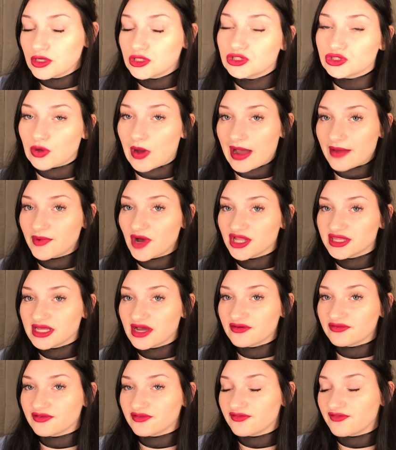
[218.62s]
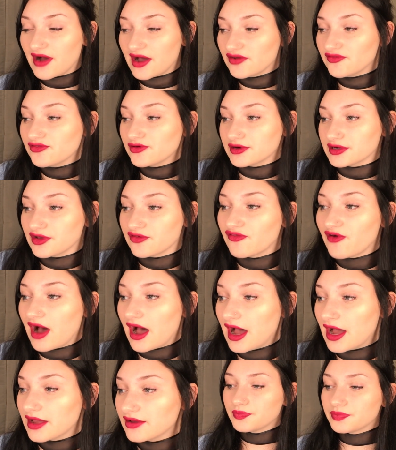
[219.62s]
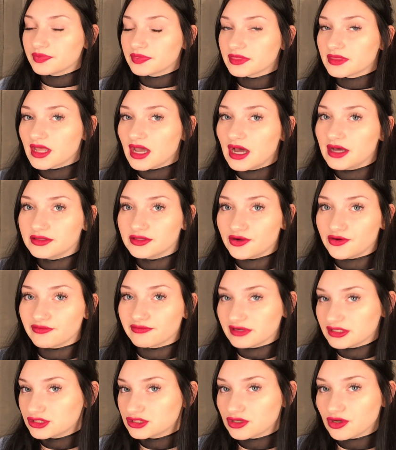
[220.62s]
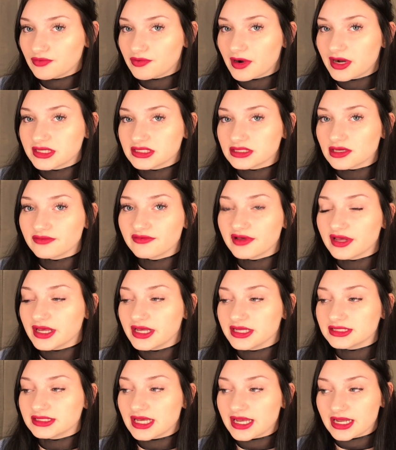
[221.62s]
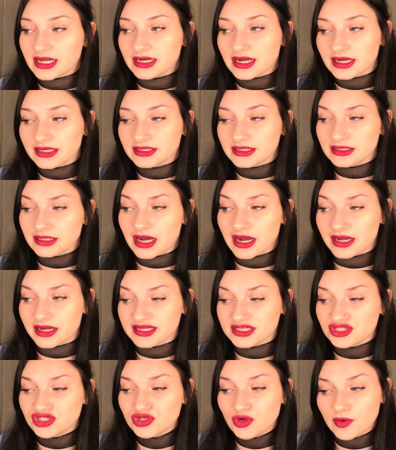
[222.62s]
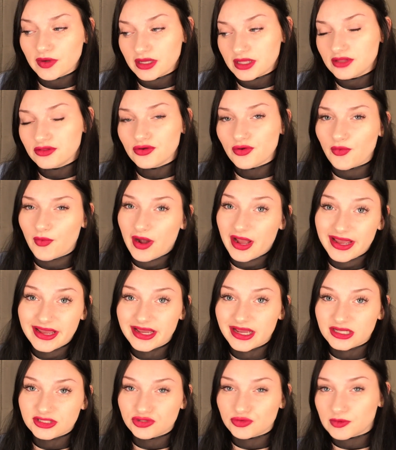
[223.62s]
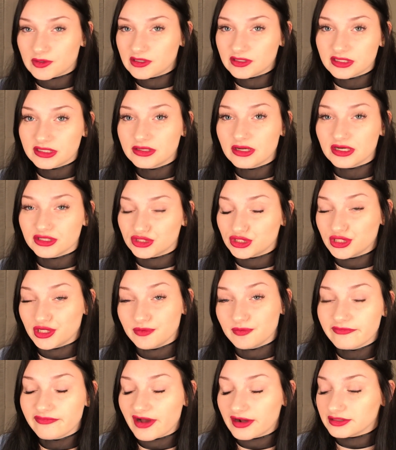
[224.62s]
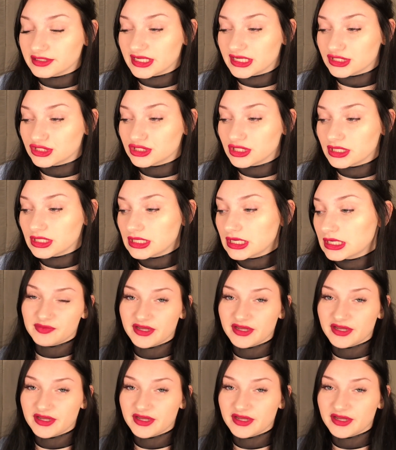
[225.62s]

So I bought that for $5.45, and the original price of it is $8.99. So either way, it's really a cheap foundation.